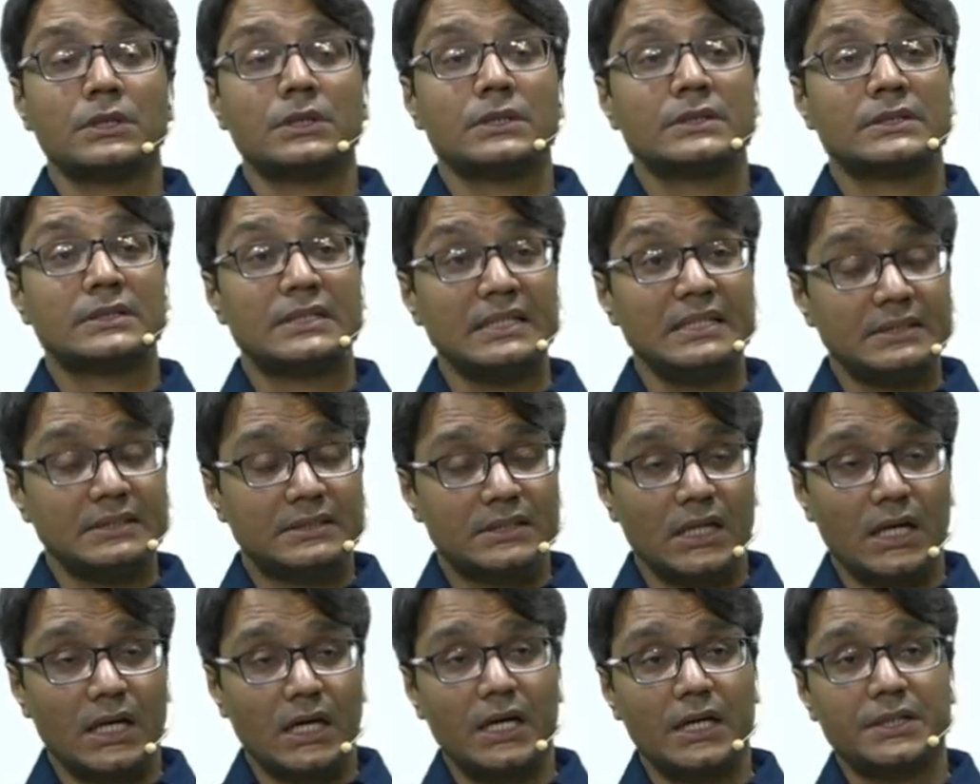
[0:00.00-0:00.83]

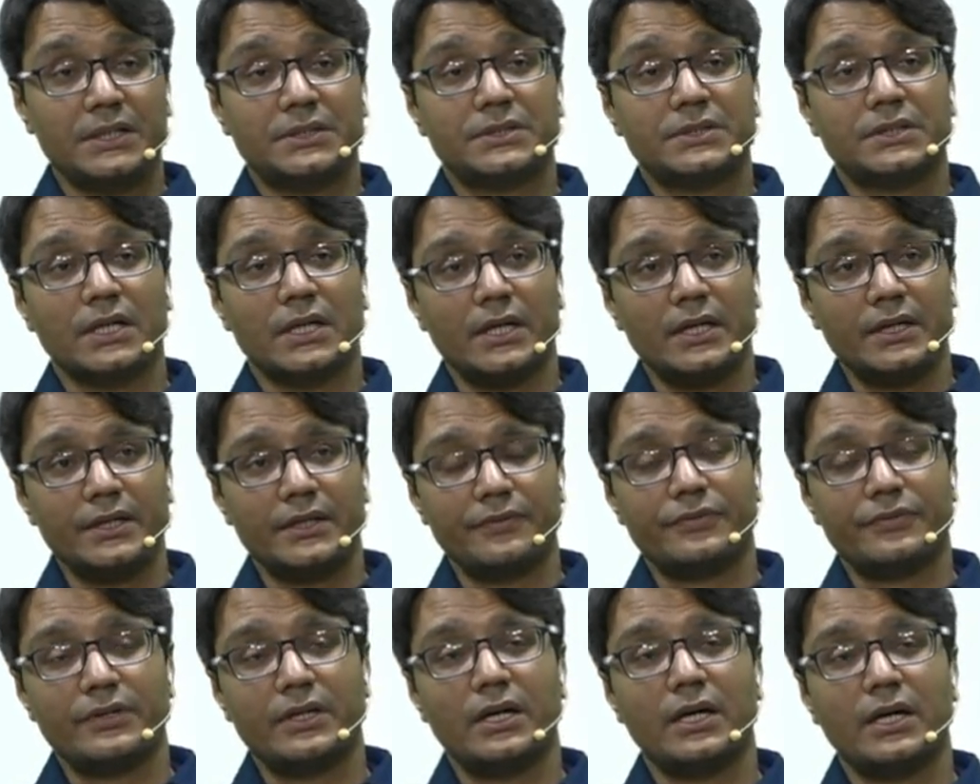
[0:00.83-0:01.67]
CSAT, current
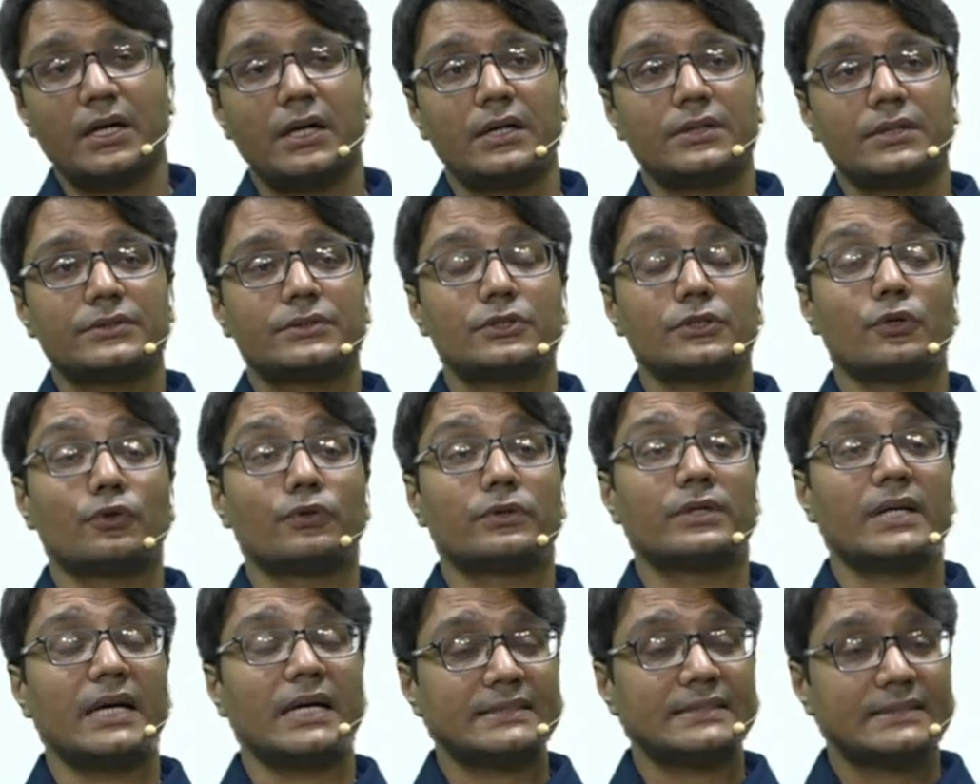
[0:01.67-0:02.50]
affairs, your
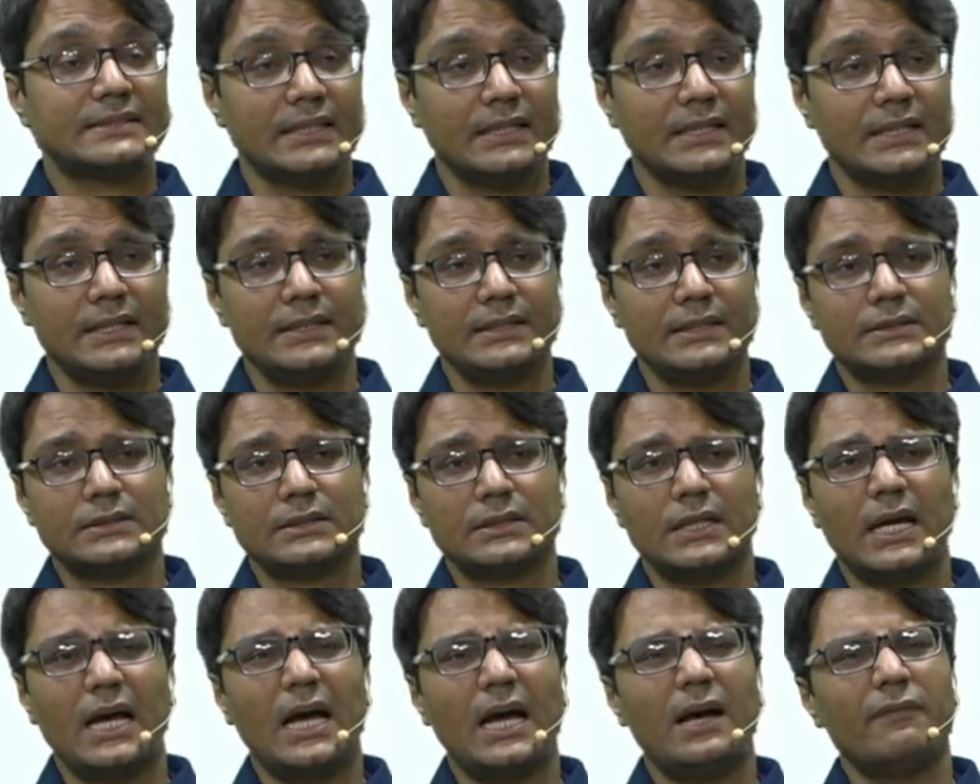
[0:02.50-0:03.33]
test series,
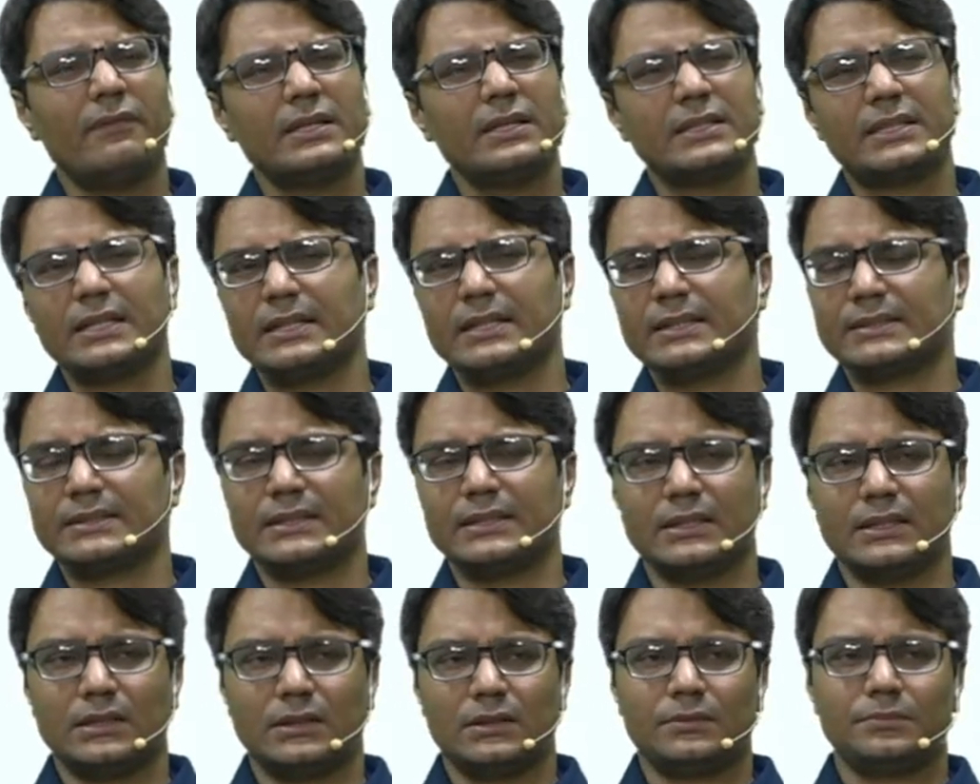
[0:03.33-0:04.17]
everything is
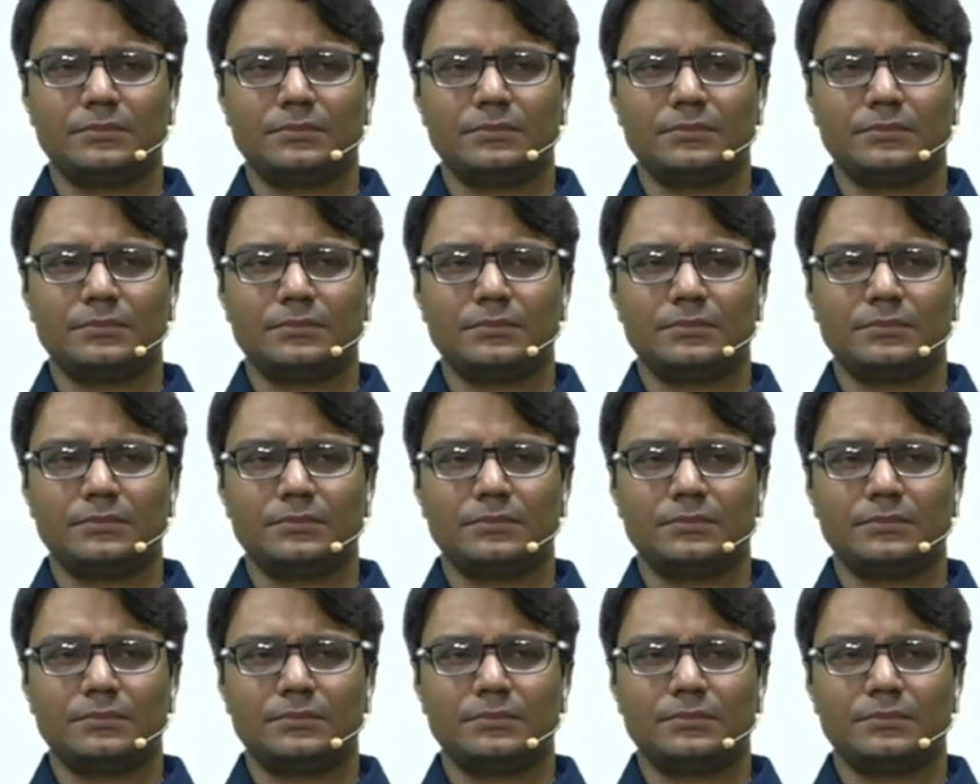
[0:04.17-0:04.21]
there.